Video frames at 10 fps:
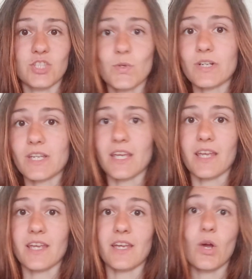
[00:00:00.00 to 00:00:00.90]

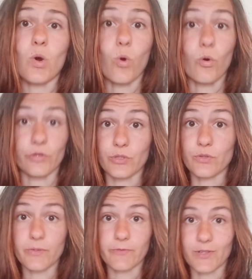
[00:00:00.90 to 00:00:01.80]
Turkey, or
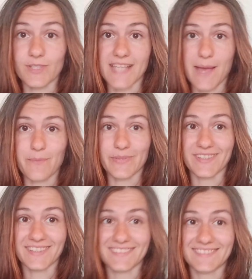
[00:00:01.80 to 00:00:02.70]
Europe, for example.